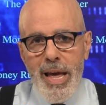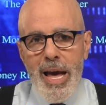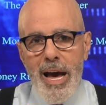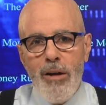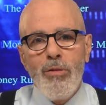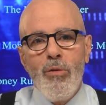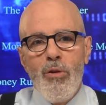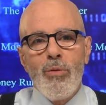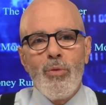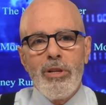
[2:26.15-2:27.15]
How
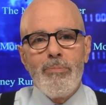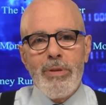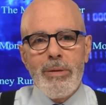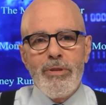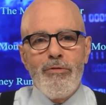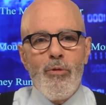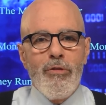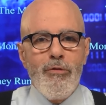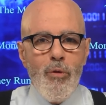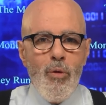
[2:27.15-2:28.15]
long will it be before
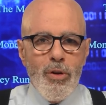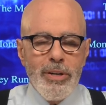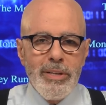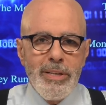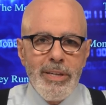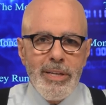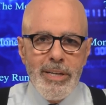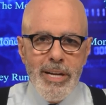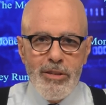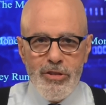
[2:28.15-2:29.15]
Ford
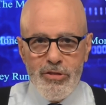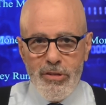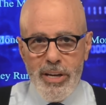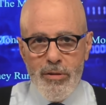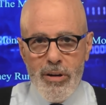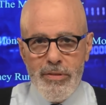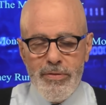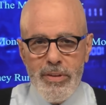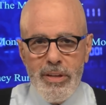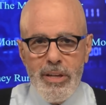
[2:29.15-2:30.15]
announces a layoff?
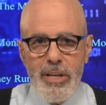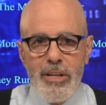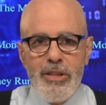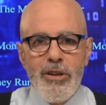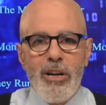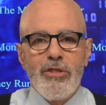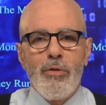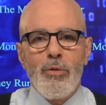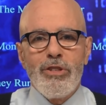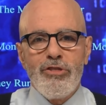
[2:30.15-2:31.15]
The odds of
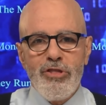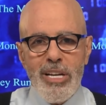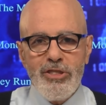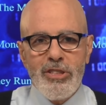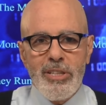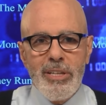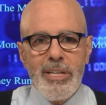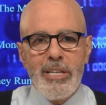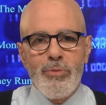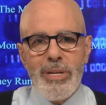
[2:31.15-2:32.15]
a recession
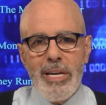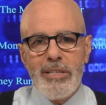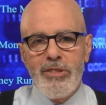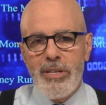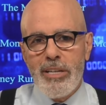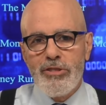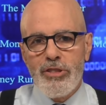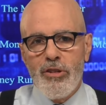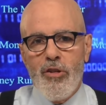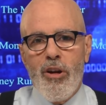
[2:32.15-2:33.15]
as we head into next
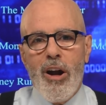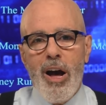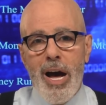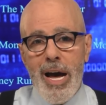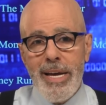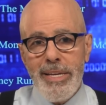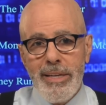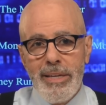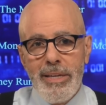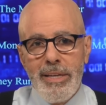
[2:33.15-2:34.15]
year are high,
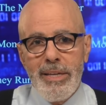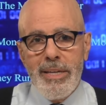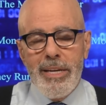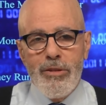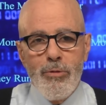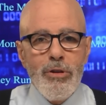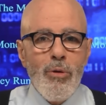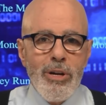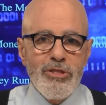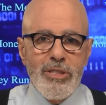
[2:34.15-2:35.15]
and the real
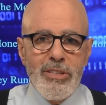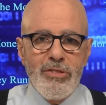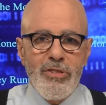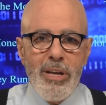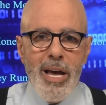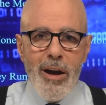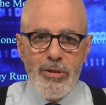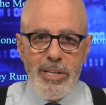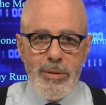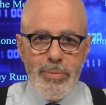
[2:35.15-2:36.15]
question is, how
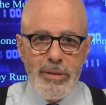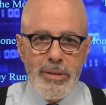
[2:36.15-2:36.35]
deep?